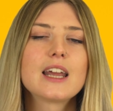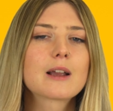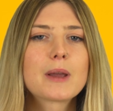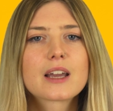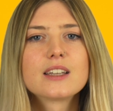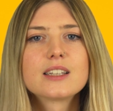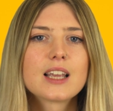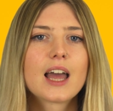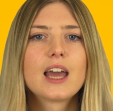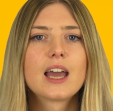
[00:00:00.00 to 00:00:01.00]
nitpickers
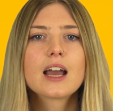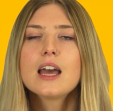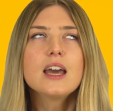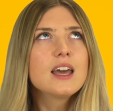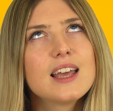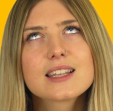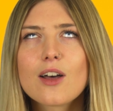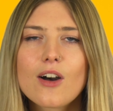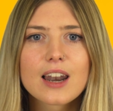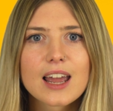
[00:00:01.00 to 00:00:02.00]
saying it's
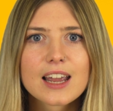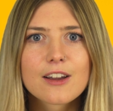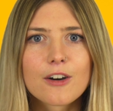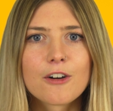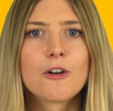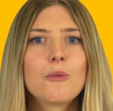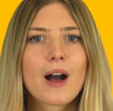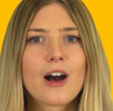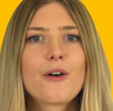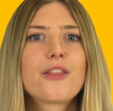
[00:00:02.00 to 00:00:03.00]
not legal,
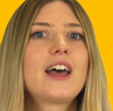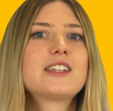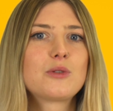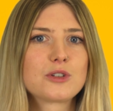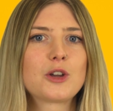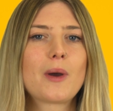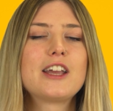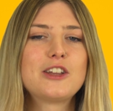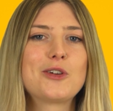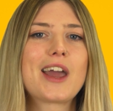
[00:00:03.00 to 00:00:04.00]
well, there's also
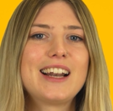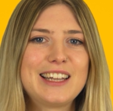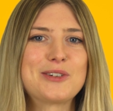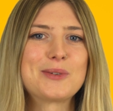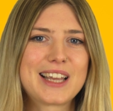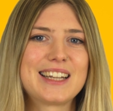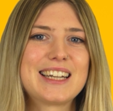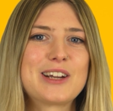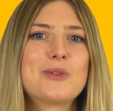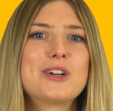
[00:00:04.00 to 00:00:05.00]
a UK legal setting